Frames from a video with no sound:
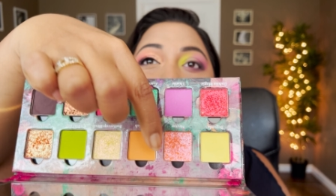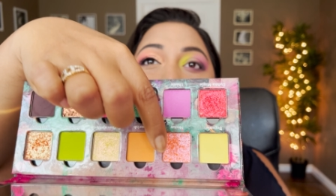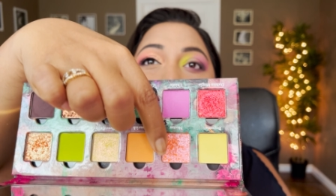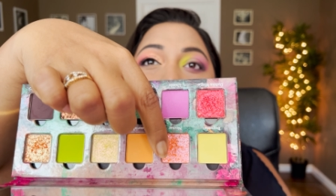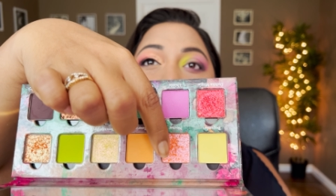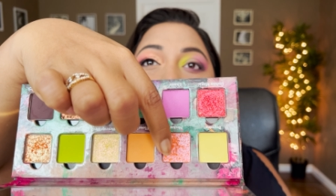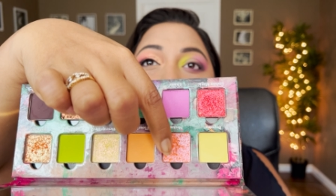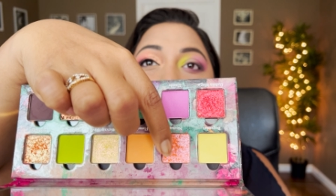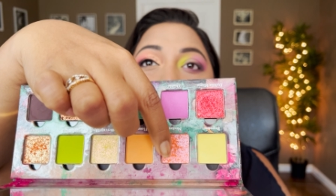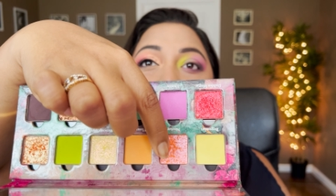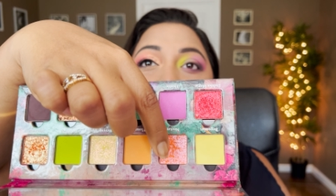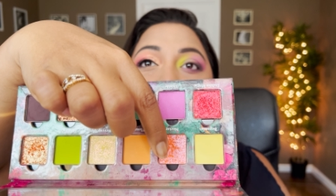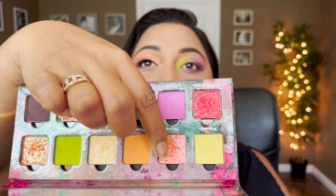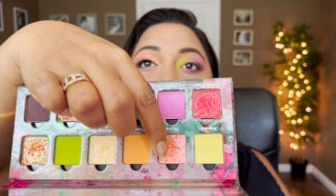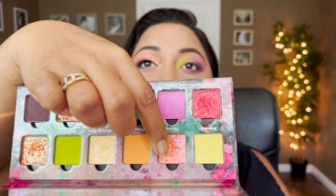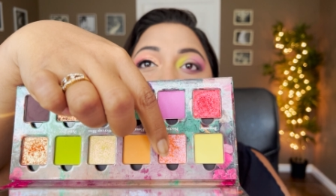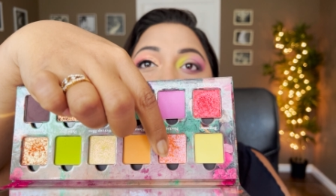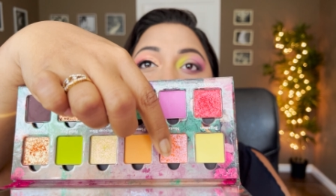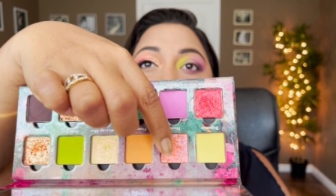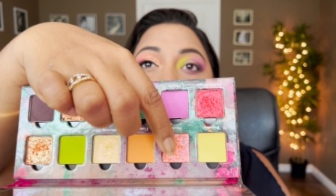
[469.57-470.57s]
as this
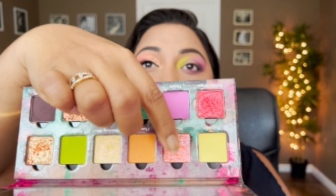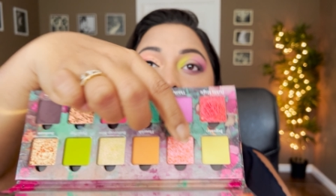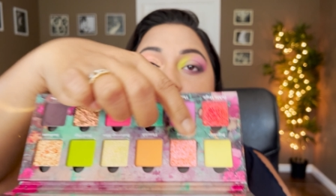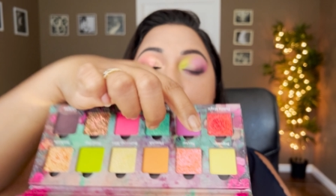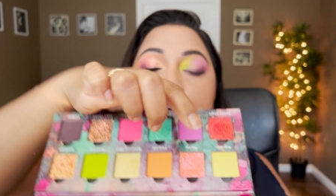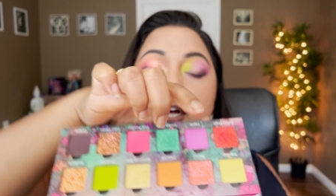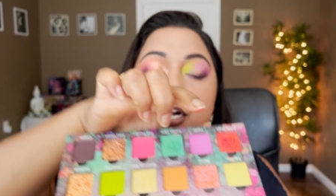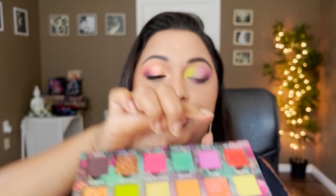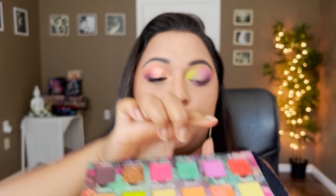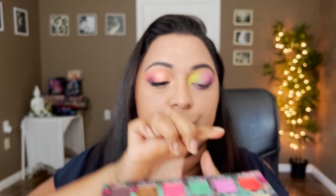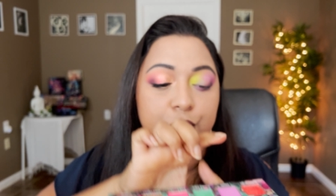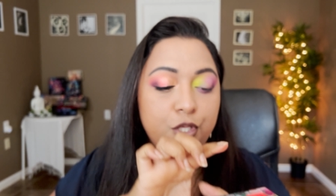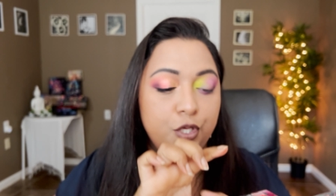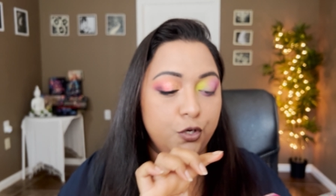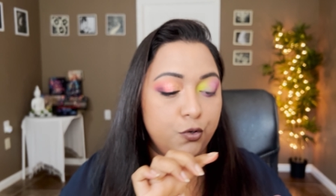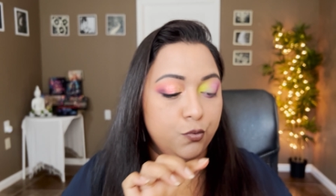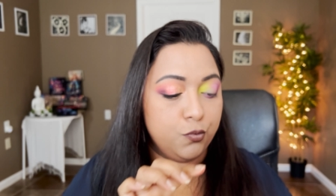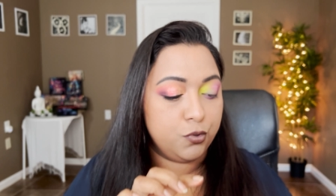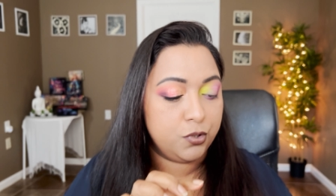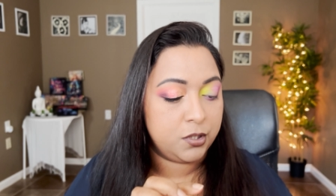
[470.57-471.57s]
shade that we did not
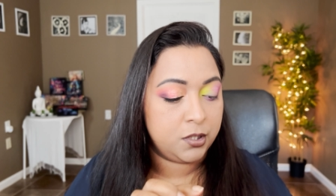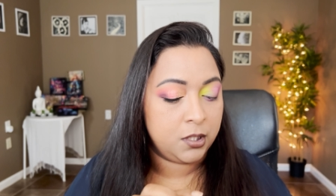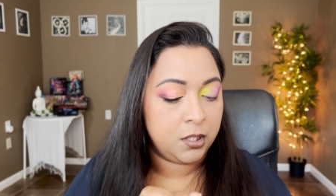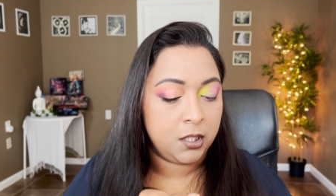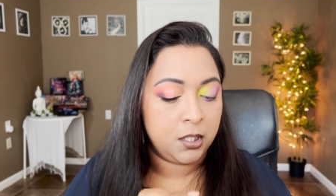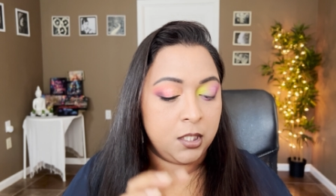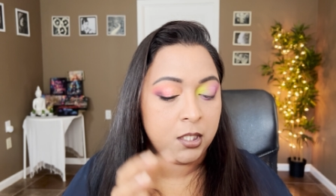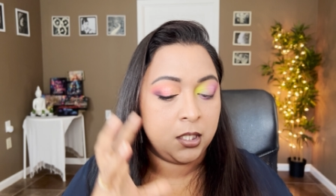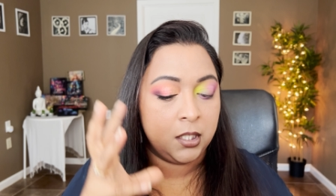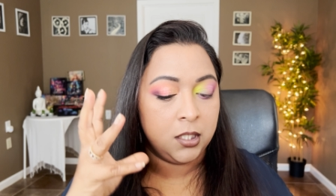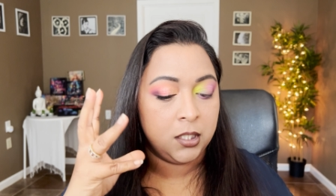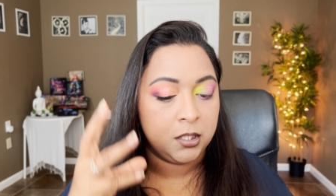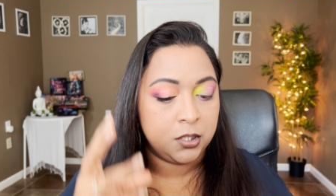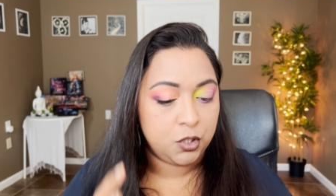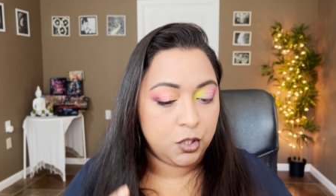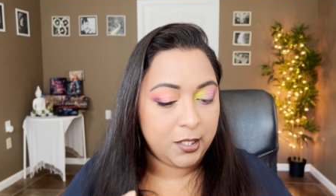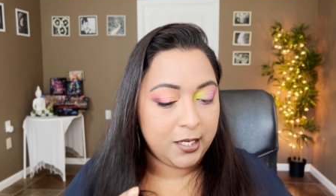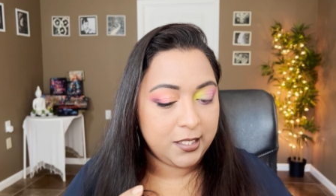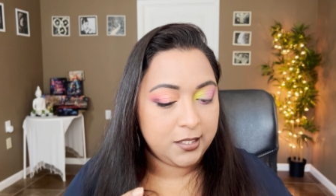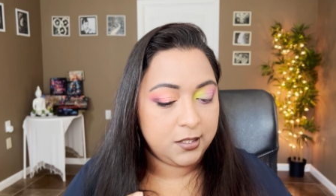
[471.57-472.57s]
use so
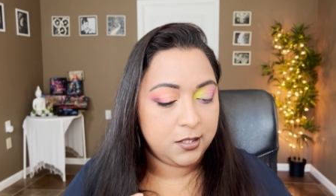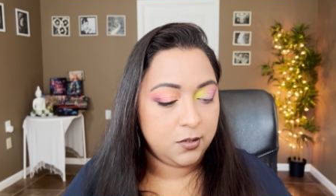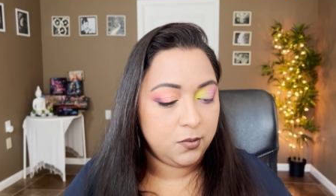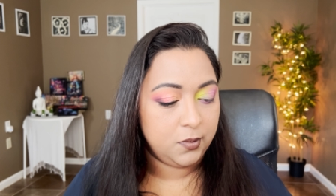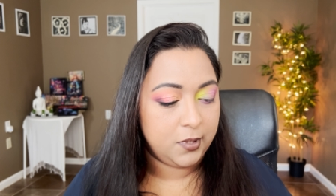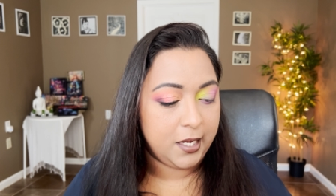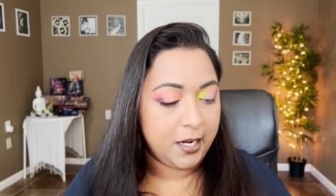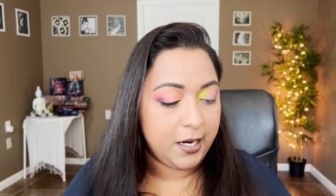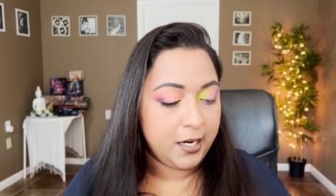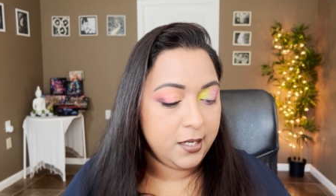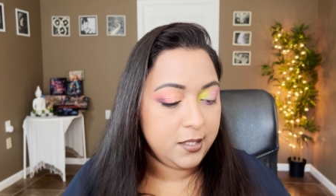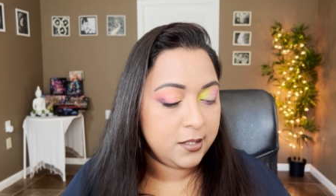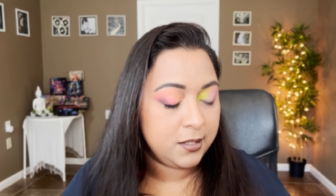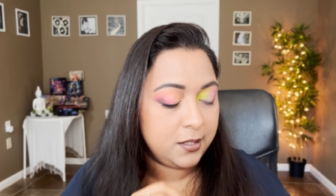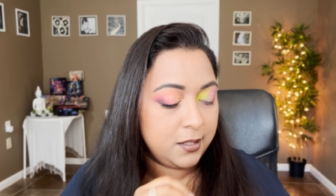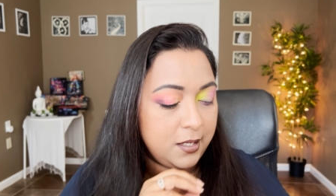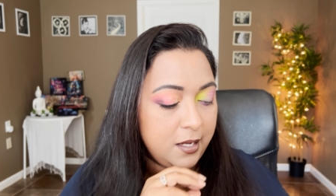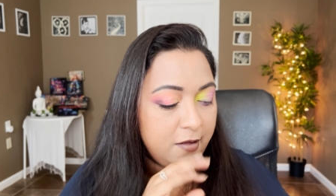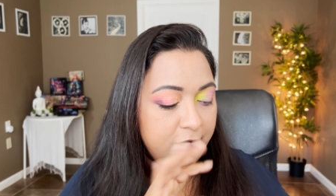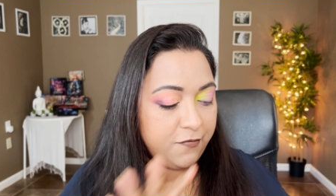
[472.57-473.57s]
let's do that
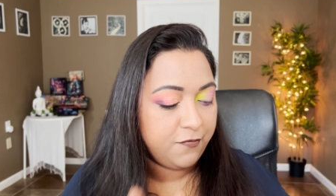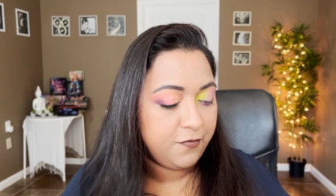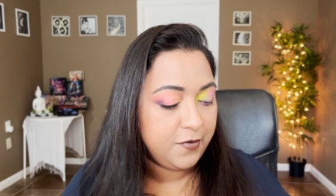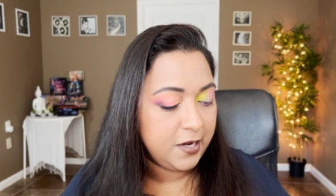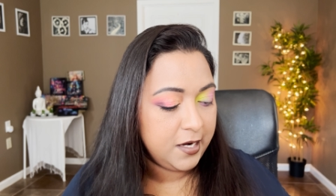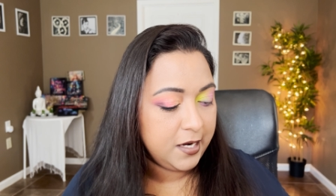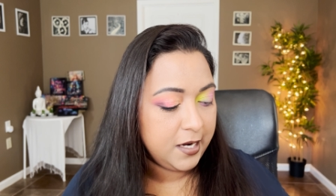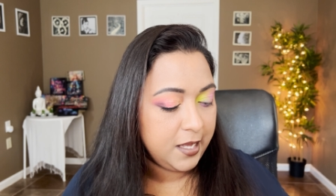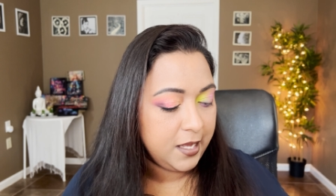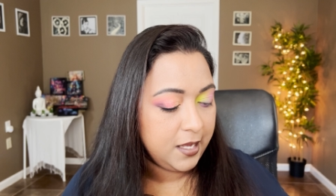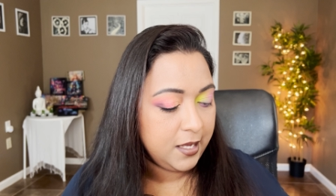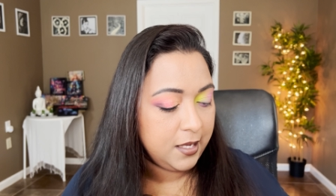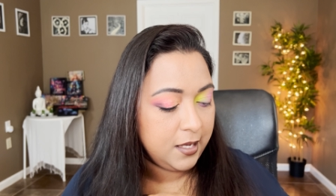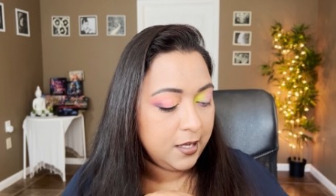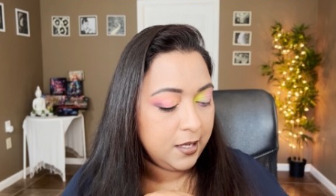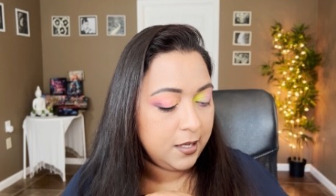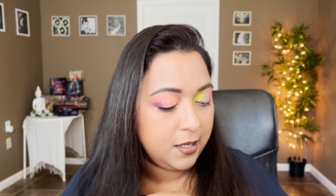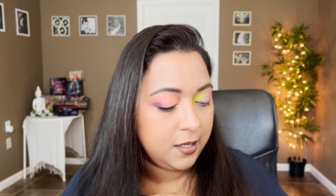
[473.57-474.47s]
i feel like